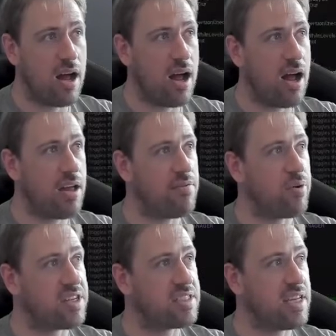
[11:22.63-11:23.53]
If you
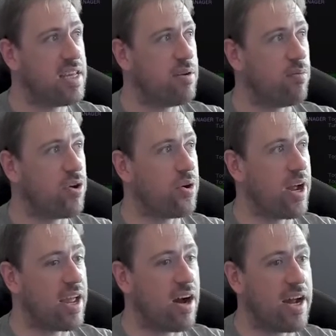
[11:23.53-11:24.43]
want to see what your
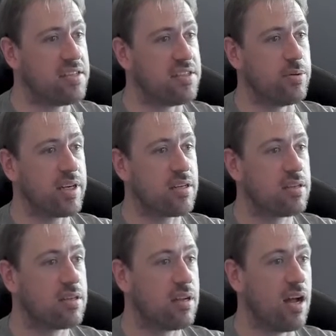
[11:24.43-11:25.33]
AI is doing,
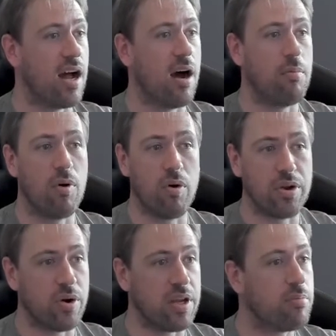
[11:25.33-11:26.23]
or
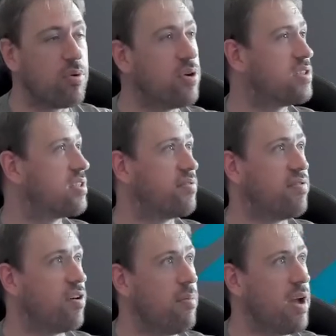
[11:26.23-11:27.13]
your inputs
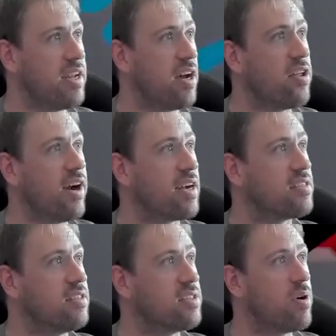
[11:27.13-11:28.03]
from any other
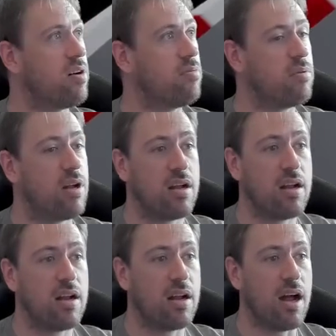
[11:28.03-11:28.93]
actor as well,
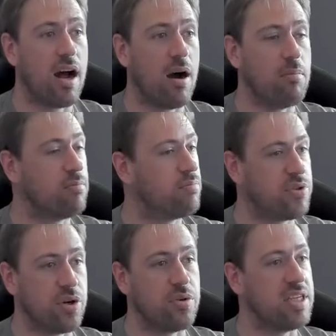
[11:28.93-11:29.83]

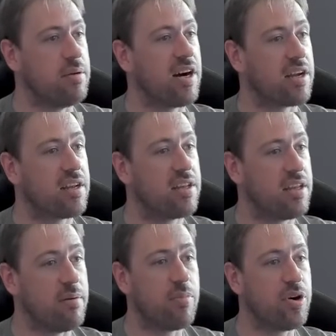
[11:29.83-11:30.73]
show debug
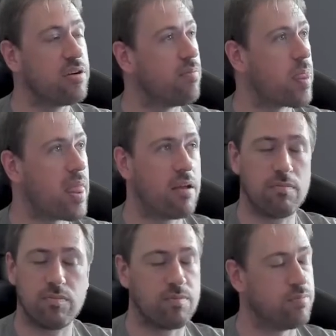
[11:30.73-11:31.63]
input.
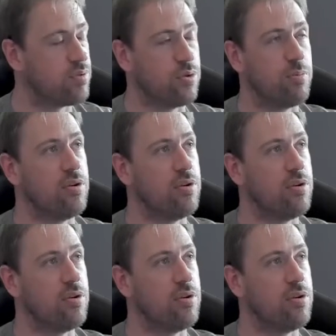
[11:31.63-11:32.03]
Super